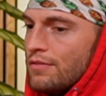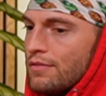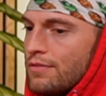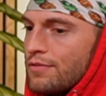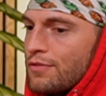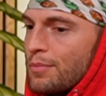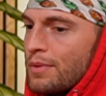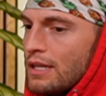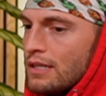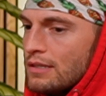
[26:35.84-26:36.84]
For
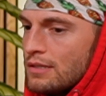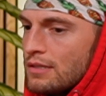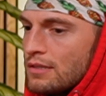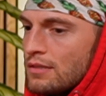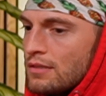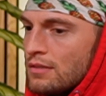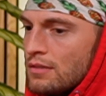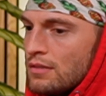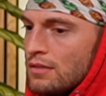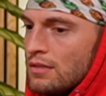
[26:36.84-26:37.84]
me, it's
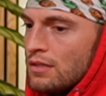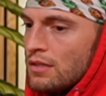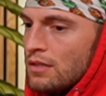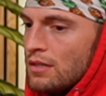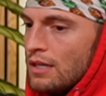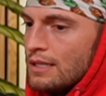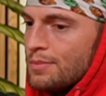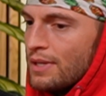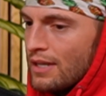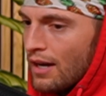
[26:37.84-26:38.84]

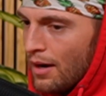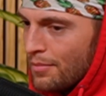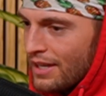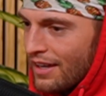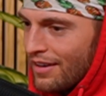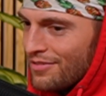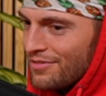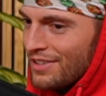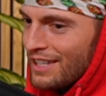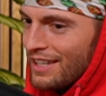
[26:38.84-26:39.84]
becoming a
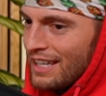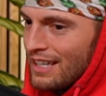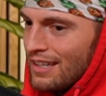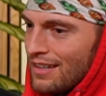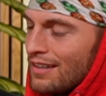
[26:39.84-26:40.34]
feeling,